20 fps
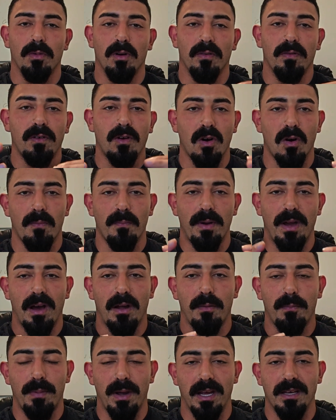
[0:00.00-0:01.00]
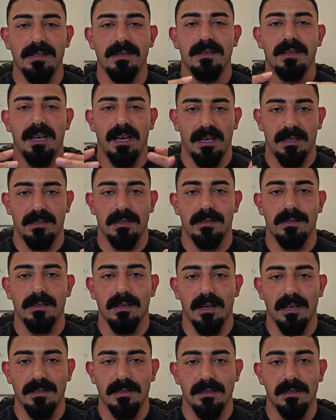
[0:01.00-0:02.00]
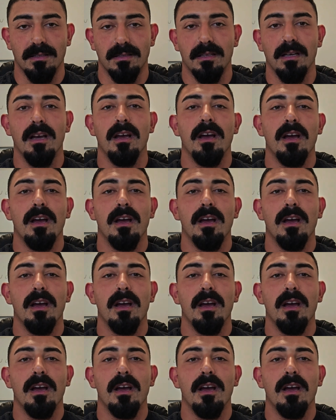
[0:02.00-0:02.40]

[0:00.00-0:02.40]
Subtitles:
of compound-based exercises.